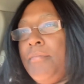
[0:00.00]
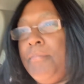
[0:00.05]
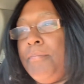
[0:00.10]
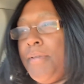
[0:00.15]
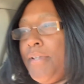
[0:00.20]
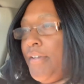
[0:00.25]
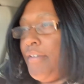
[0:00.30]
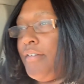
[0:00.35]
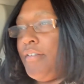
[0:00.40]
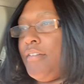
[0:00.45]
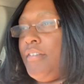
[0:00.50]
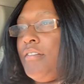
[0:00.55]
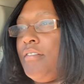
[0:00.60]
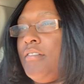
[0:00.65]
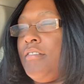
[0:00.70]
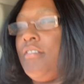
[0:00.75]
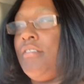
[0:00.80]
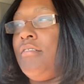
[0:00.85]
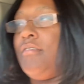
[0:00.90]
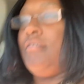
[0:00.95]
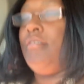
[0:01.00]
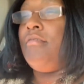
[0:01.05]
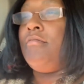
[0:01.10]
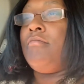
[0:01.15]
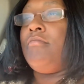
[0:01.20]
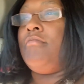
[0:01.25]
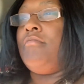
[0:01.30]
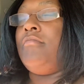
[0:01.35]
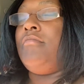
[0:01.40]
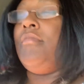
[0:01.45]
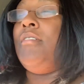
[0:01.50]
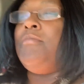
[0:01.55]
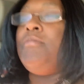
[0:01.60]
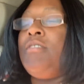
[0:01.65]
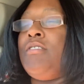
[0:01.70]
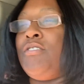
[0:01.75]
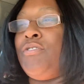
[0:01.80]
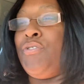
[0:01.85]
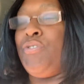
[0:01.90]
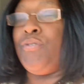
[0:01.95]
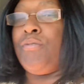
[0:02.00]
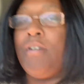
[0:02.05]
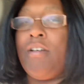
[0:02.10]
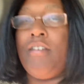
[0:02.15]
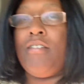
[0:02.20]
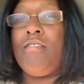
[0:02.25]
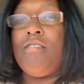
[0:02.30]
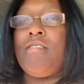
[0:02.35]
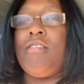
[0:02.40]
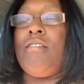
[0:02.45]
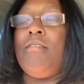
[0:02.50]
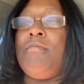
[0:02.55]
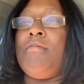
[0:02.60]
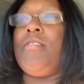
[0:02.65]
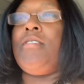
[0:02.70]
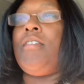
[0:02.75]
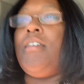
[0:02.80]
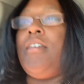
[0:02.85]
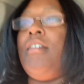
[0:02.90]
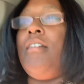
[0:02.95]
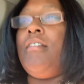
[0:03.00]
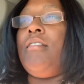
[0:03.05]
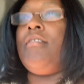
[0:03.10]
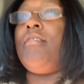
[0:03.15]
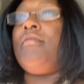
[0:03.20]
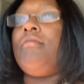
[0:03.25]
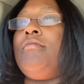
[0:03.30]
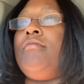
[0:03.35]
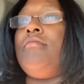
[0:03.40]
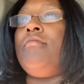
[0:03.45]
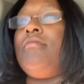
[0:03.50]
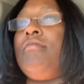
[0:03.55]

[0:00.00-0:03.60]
better. I'm just drowsy. I'm tired.